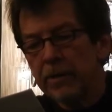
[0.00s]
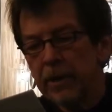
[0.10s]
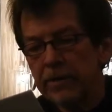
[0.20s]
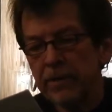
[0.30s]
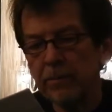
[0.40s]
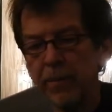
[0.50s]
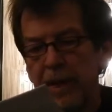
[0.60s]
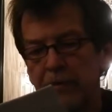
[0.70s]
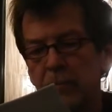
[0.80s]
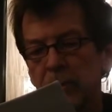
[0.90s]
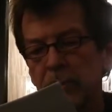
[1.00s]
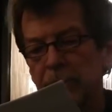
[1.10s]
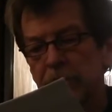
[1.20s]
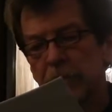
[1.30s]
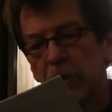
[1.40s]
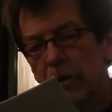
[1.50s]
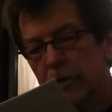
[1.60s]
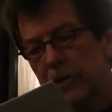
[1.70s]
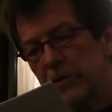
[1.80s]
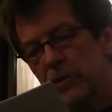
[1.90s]
not some mad rush of
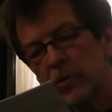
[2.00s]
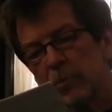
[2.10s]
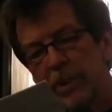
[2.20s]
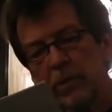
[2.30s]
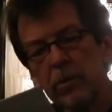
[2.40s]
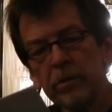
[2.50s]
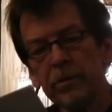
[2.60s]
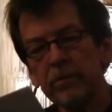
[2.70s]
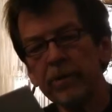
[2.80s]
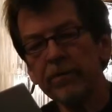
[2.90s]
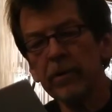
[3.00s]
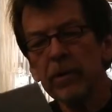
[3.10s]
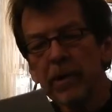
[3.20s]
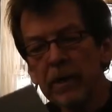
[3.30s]
starlings swooping along the river,